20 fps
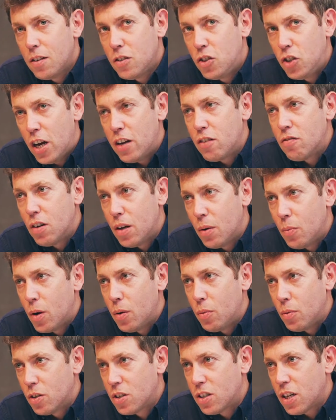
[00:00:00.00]
generally
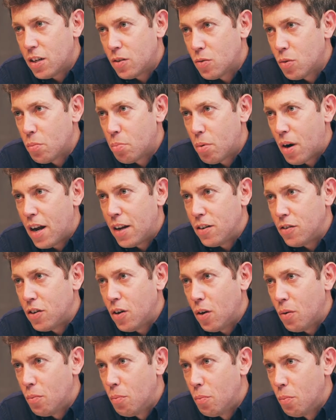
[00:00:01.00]
we would say to a brand,
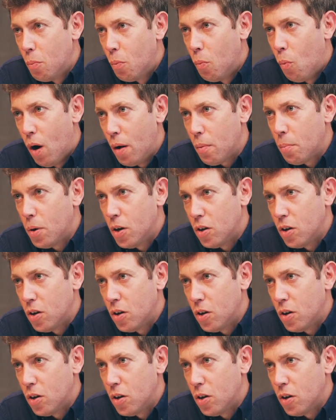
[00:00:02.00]
one